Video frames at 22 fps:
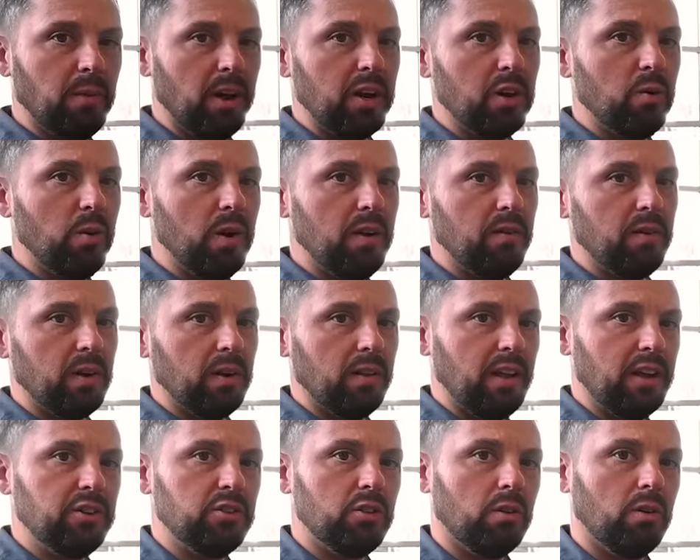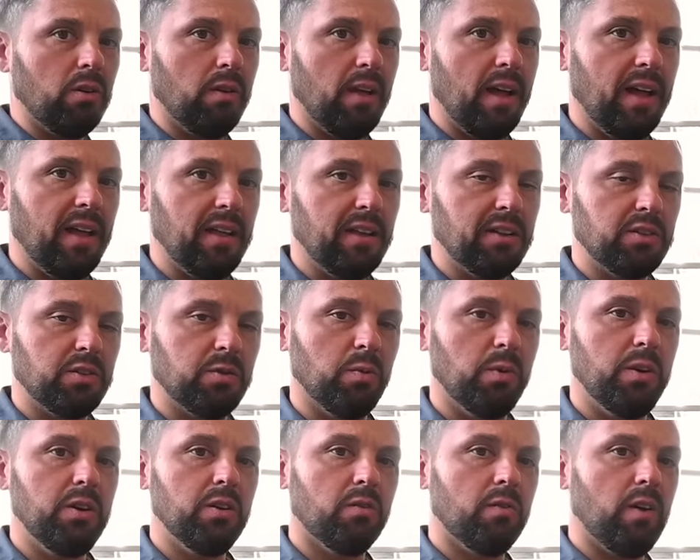microwave, and electrical outlets
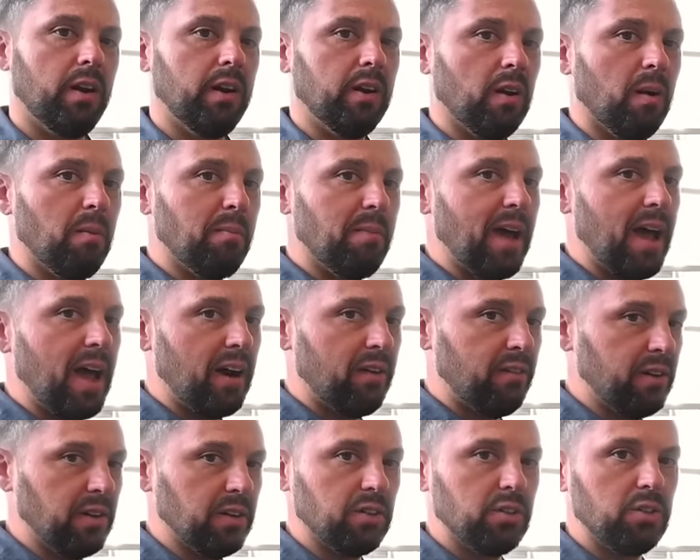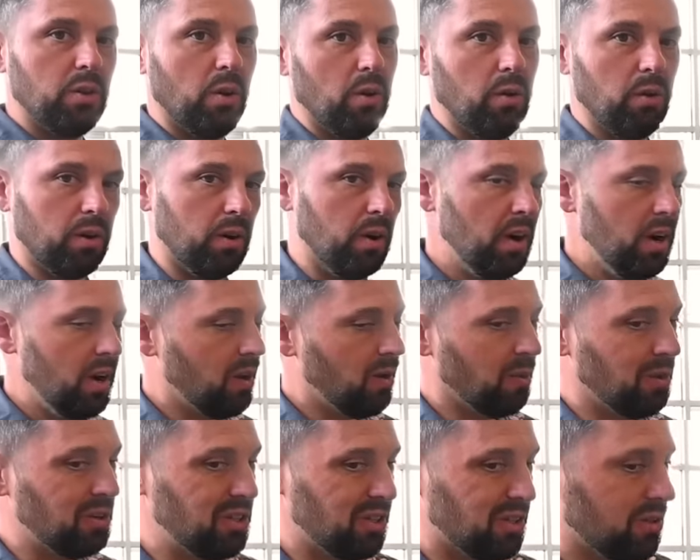when you're running on battery and solar,
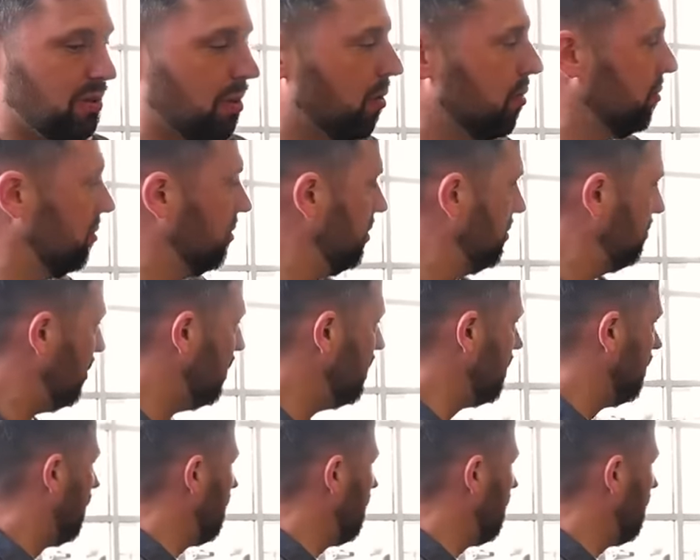which is pretty